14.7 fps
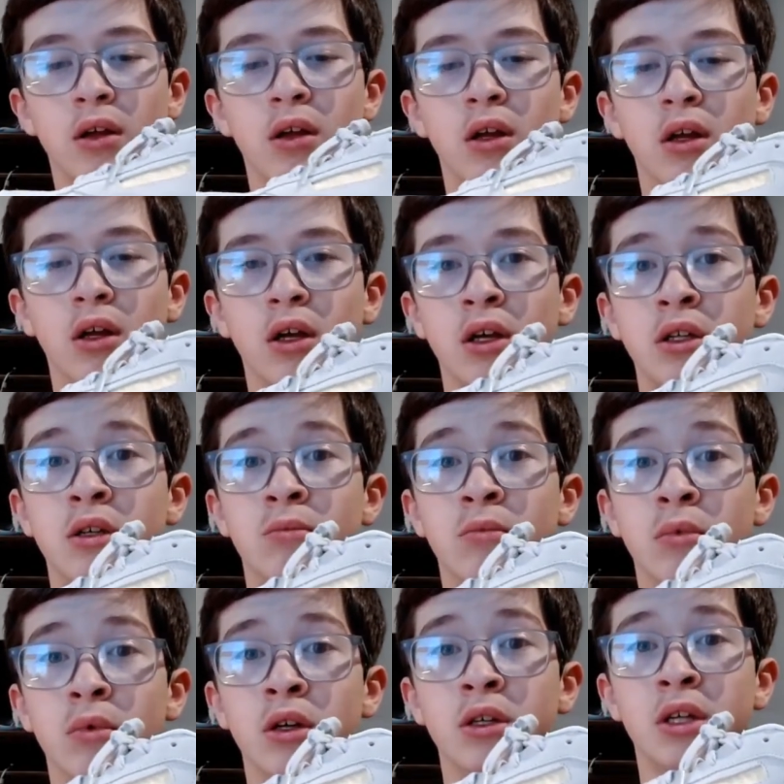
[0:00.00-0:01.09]
It's a
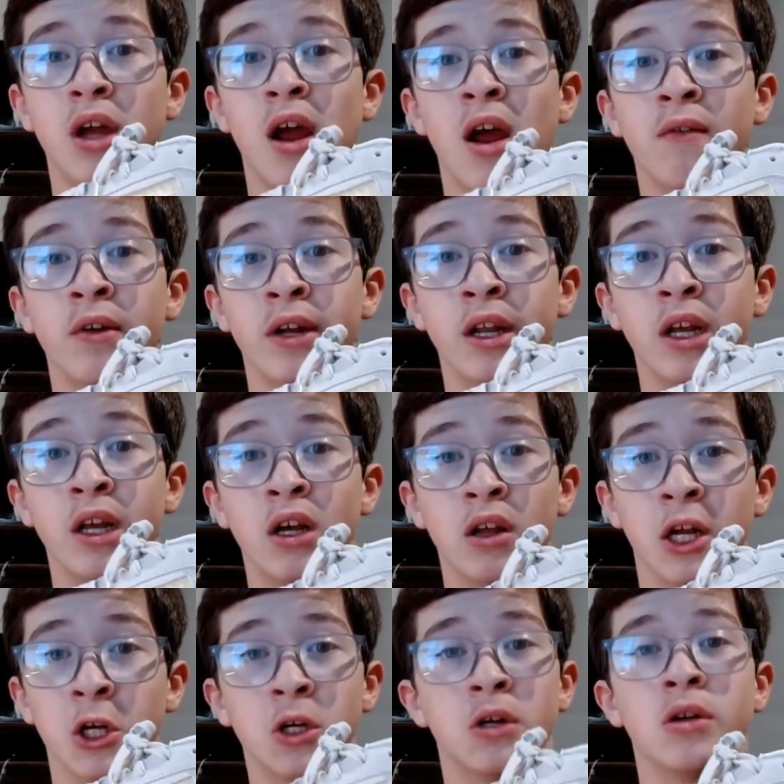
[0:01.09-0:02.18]
must-have in any
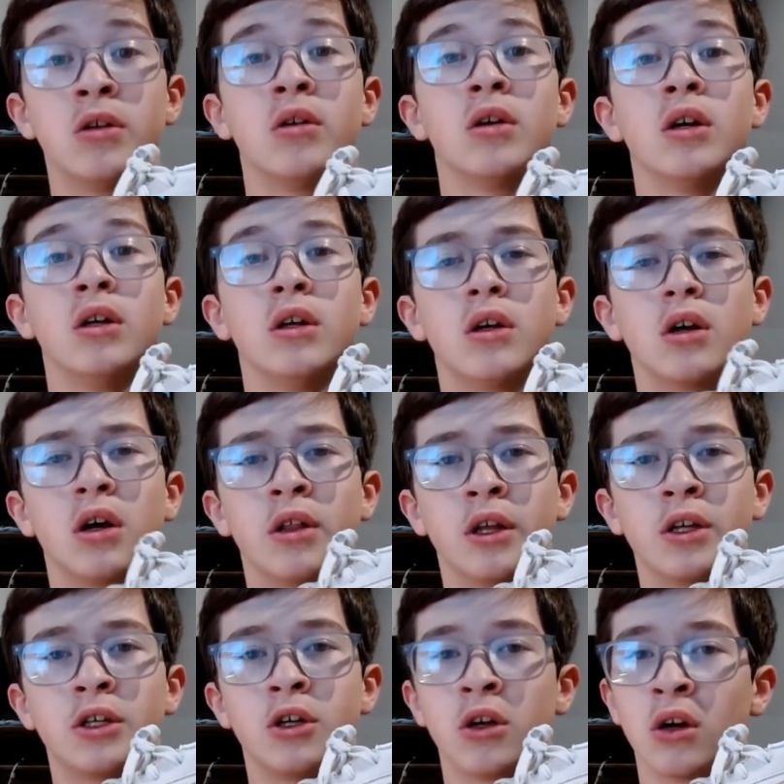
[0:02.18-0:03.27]
collection, unless
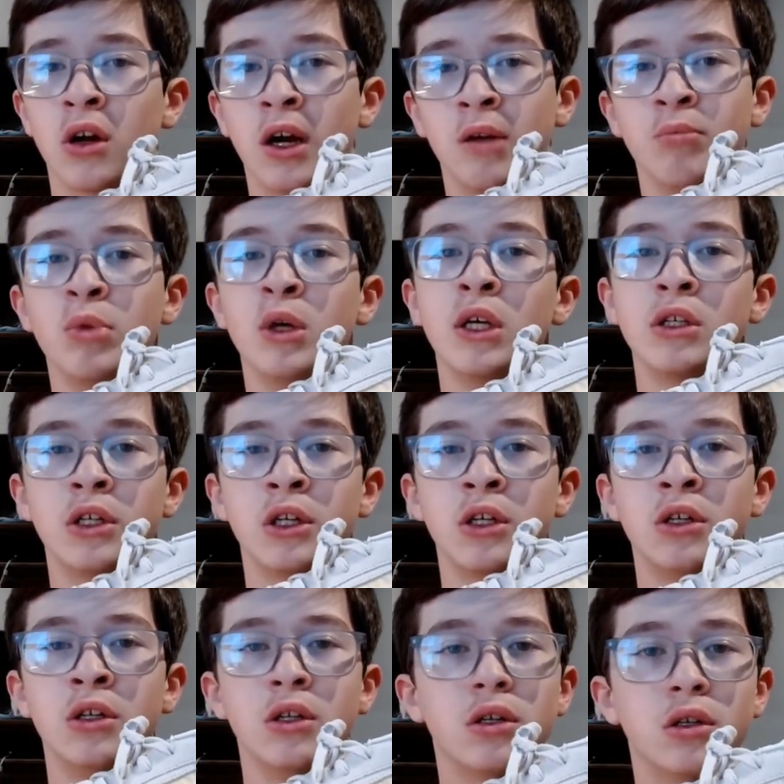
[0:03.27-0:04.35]
you're a hype beast, dude.
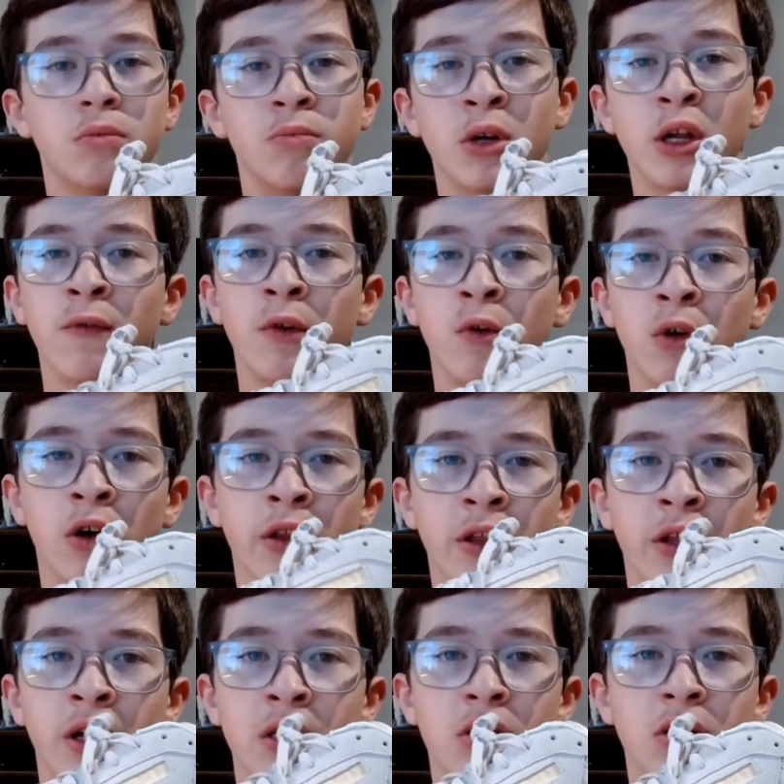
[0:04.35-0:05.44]
But if you are, then
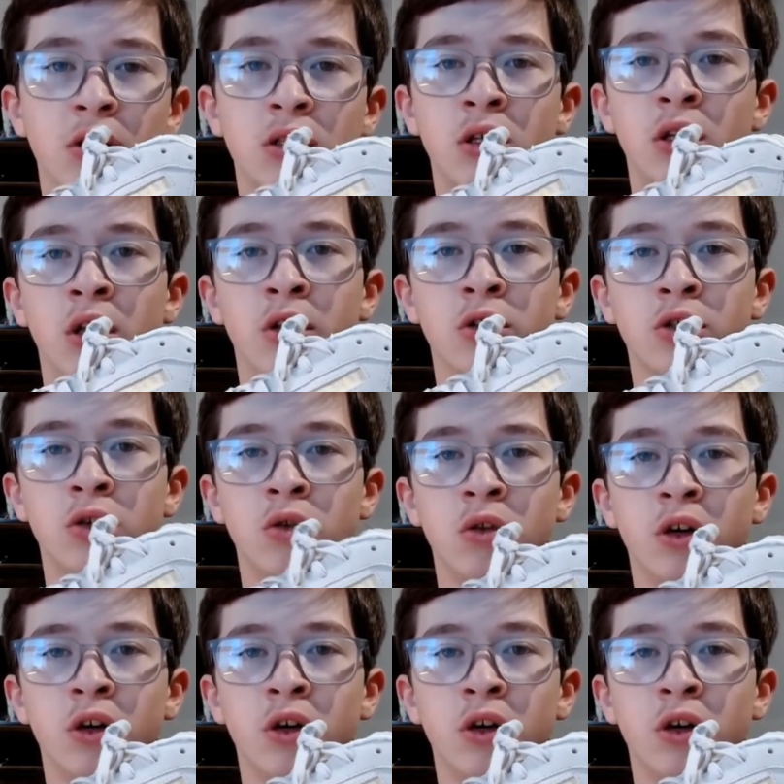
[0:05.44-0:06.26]
that's just another story.